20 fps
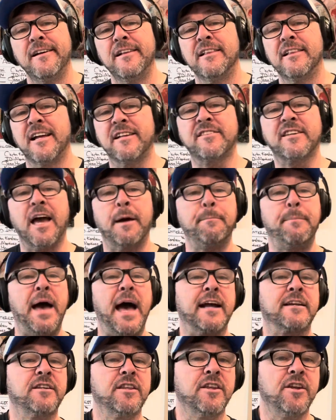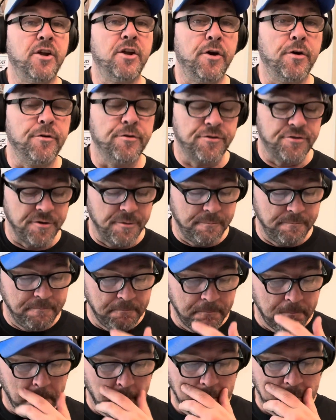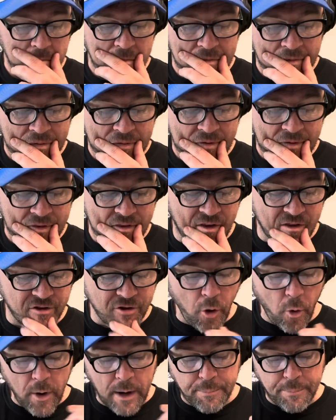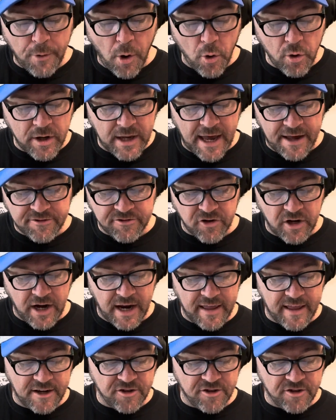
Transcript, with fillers: Let's get back to the news. The story broke yesterday